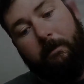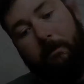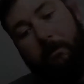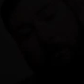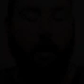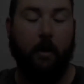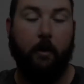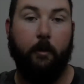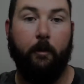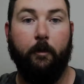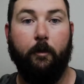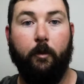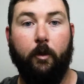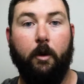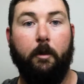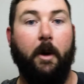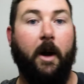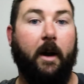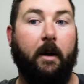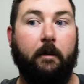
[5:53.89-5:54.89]
Okay, we're
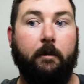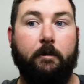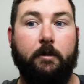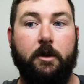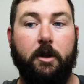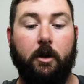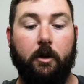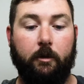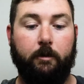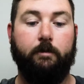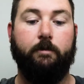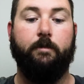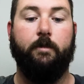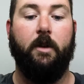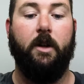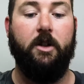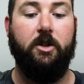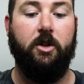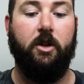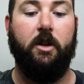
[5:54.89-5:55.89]
back. So
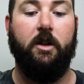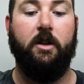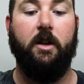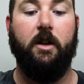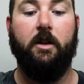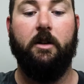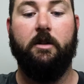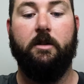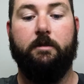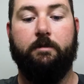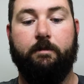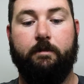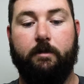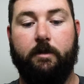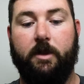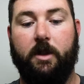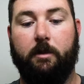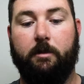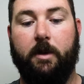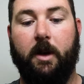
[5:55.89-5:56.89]
as you can tell,
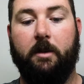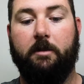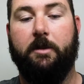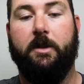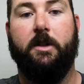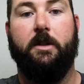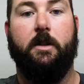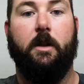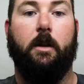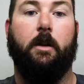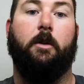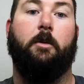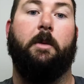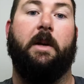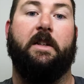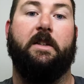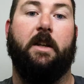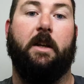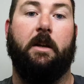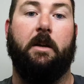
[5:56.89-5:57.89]
sometimes it's a little
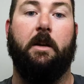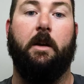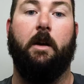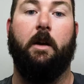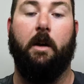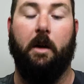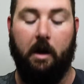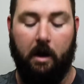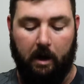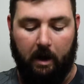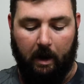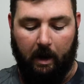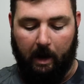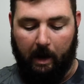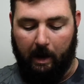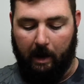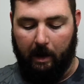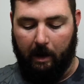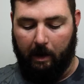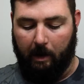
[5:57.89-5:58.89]
messy.
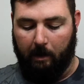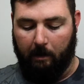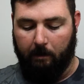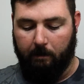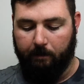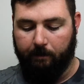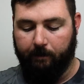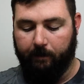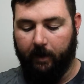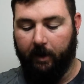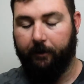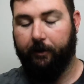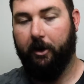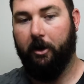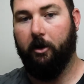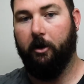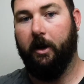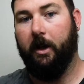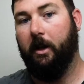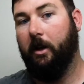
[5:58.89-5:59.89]
If you
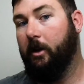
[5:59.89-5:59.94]
don't get a